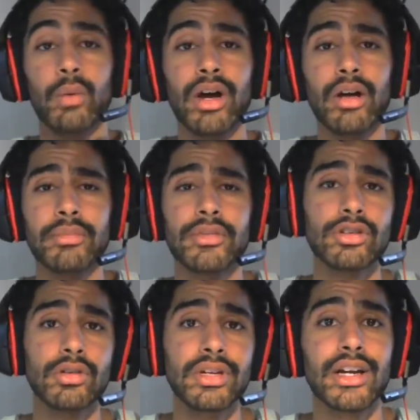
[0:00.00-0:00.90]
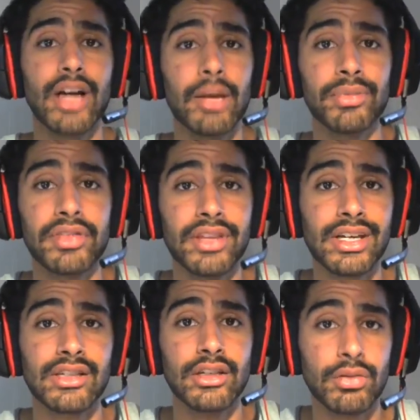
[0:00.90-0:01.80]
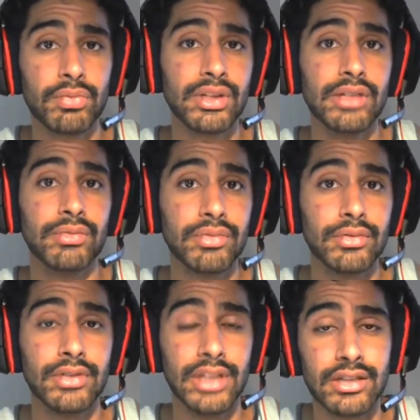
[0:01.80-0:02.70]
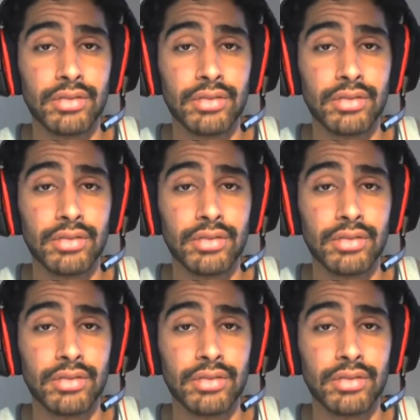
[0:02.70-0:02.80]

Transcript: Well, there's only a couple things that you really need to